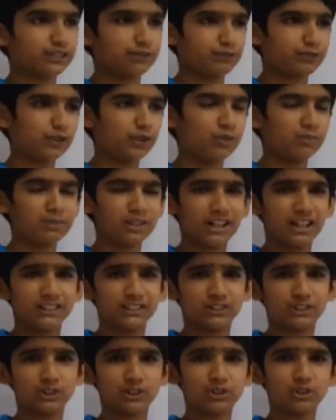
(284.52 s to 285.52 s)
a few
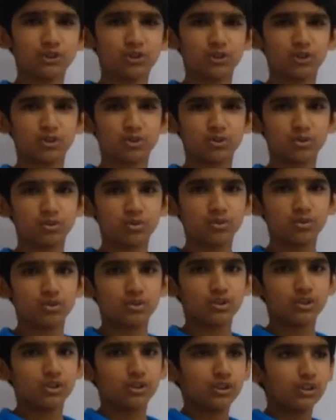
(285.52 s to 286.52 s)
minutes to Sudoku
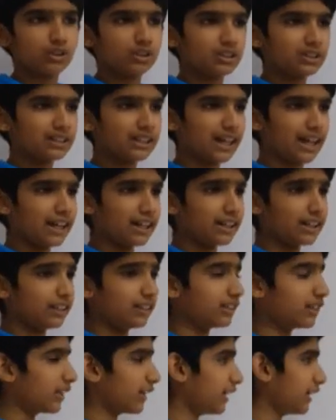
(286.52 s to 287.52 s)
can
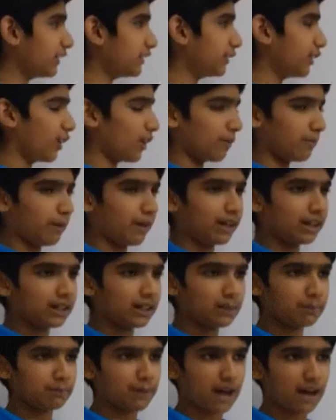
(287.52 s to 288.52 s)
increase your
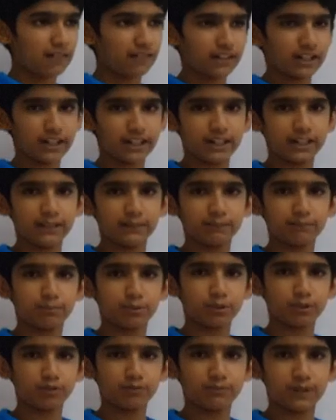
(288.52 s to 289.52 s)
mental power and
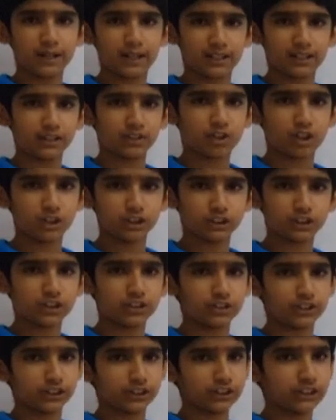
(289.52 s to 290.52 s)
improve mental
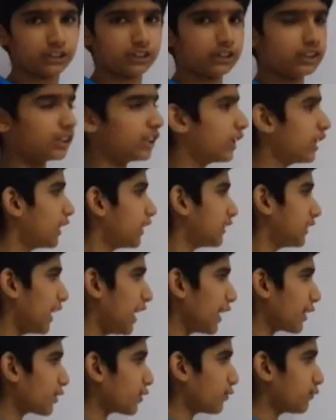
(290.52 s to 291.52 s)
concentration.
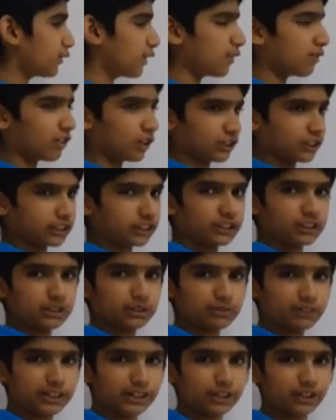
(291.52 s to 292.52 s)
Thank you for watching this
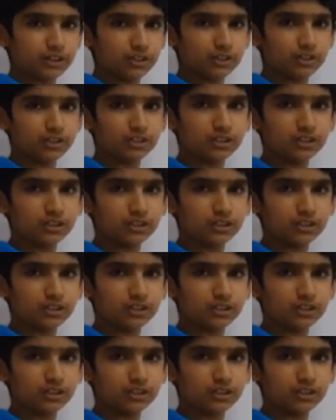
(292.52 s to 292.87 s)
video.